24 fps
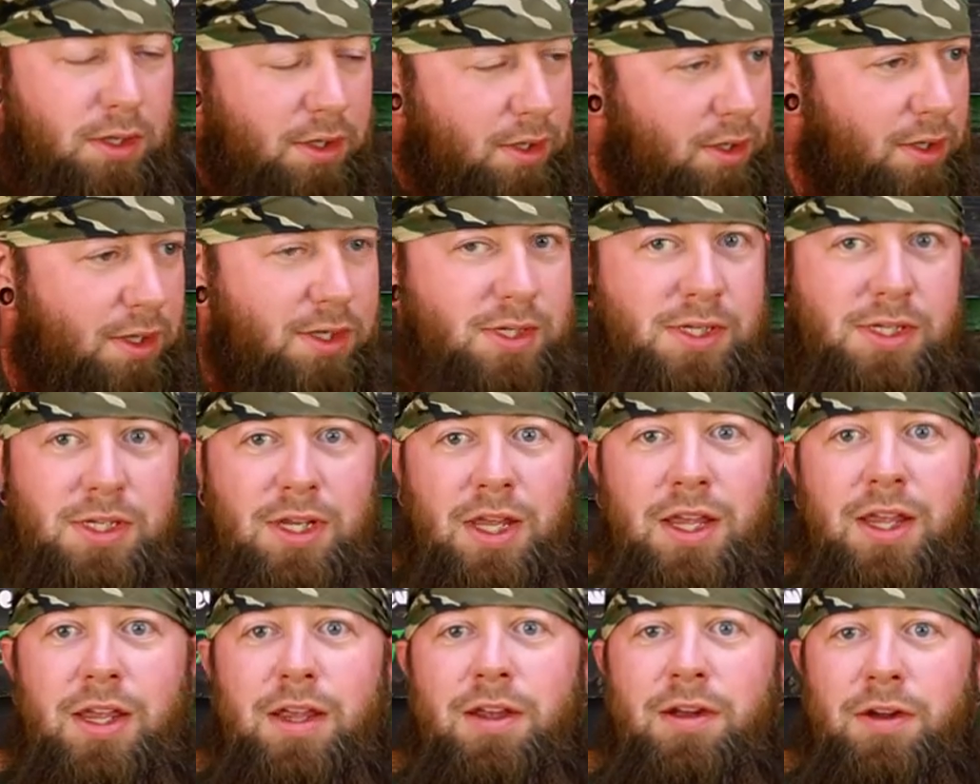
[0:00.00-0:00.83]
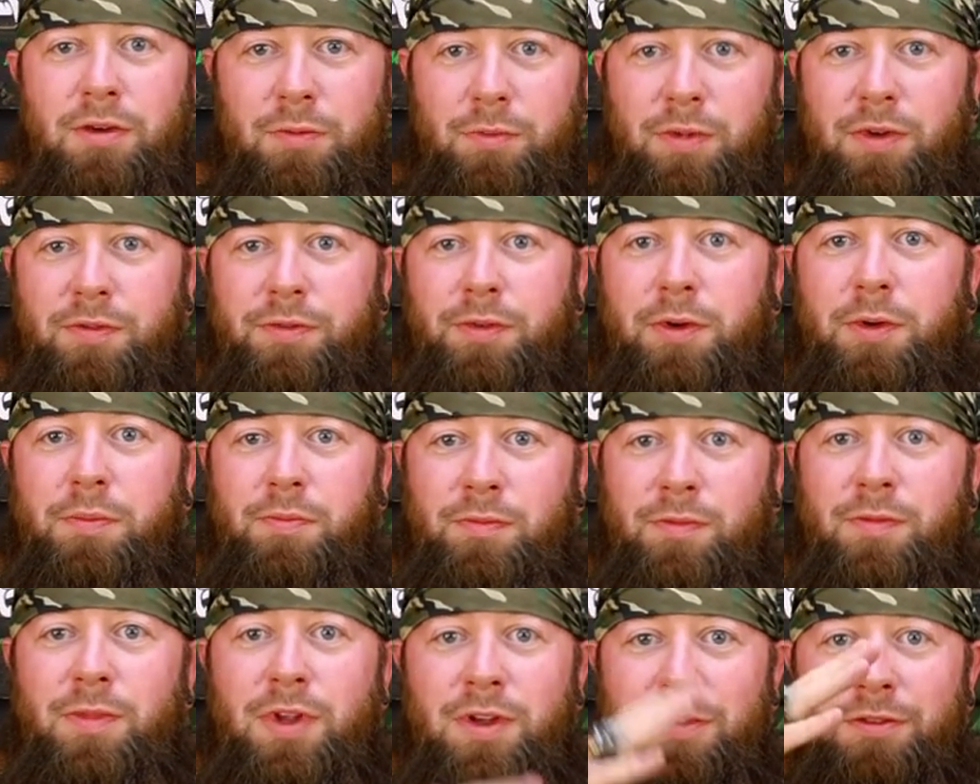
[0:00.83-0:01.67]
you can see when from
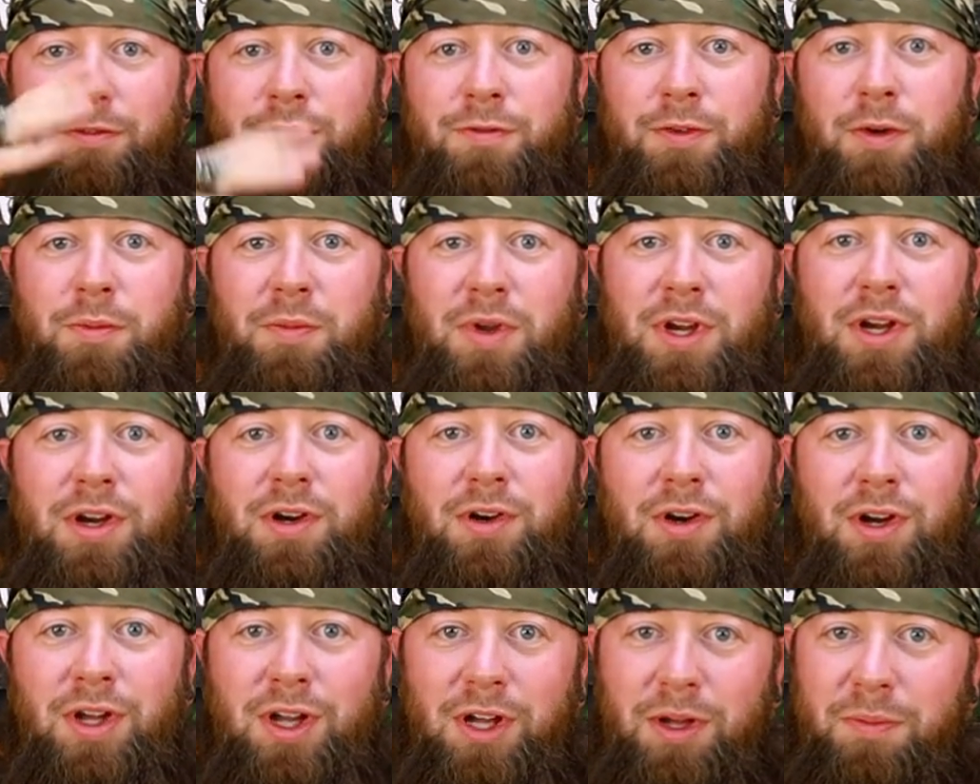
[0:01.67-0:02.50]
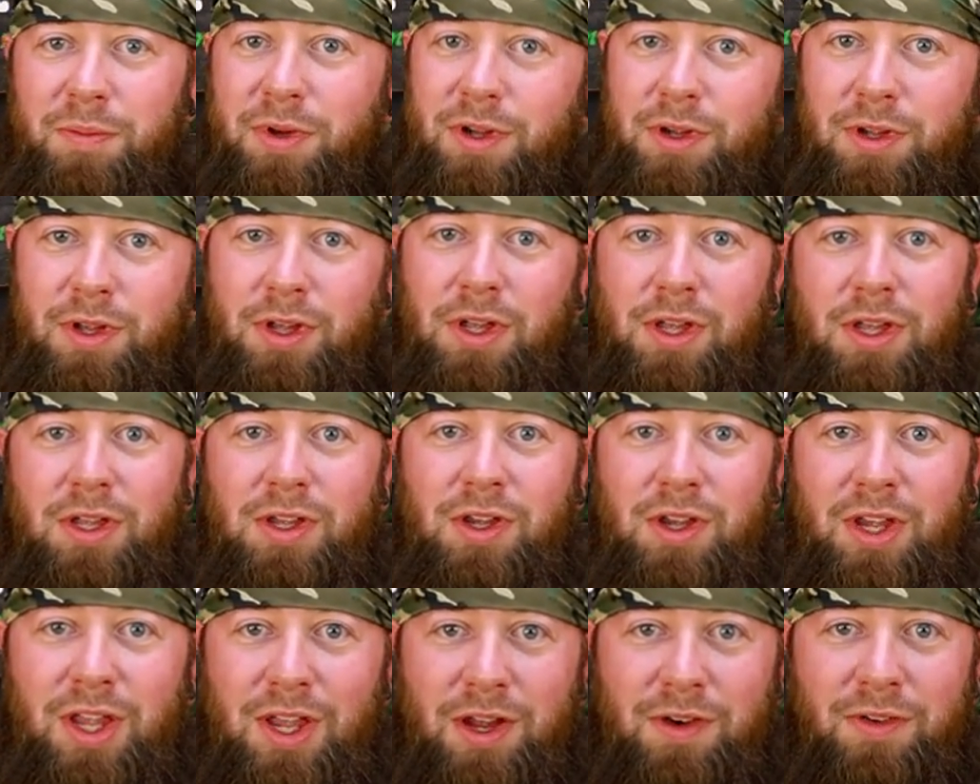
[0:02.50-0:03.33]
here up,
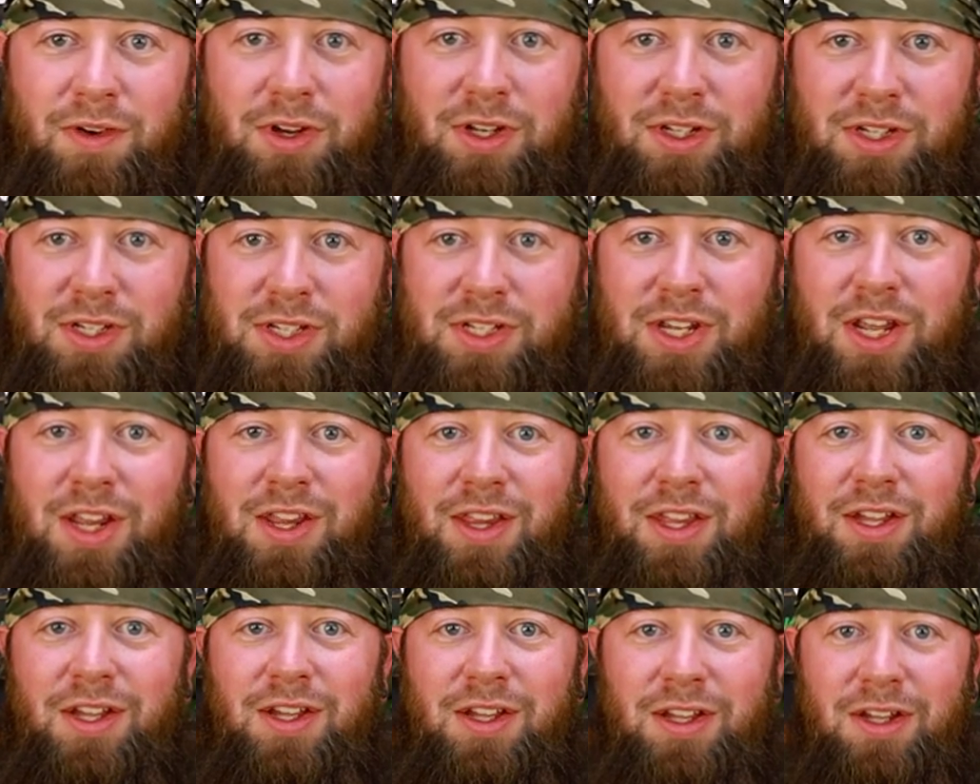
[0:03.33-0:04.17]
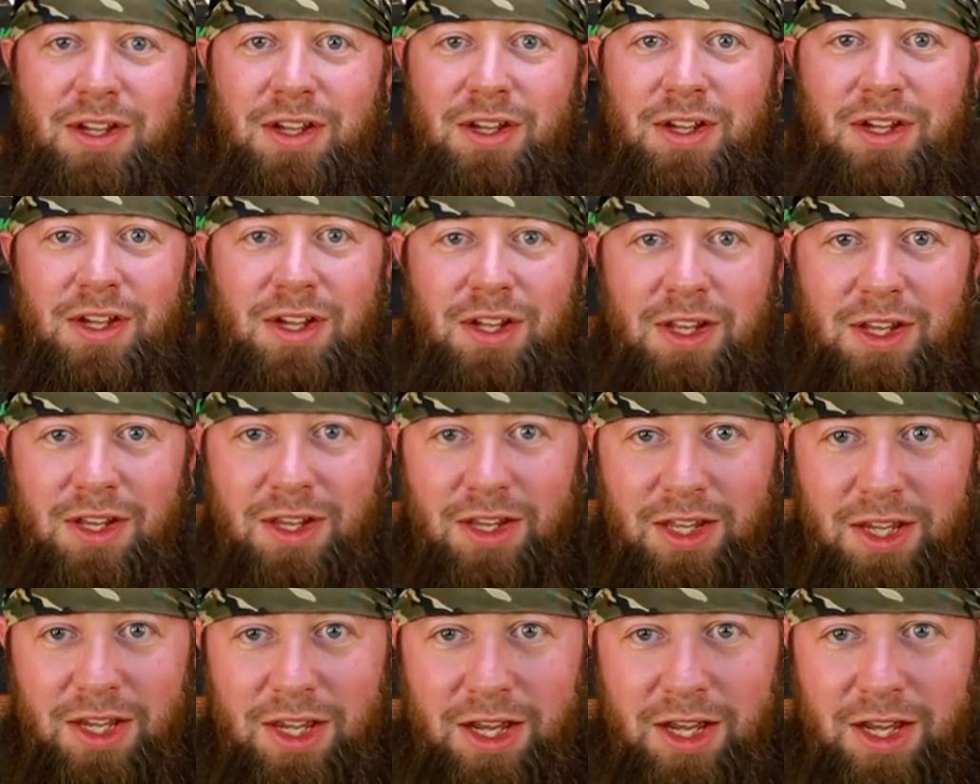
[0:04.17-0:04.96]
you can't really see the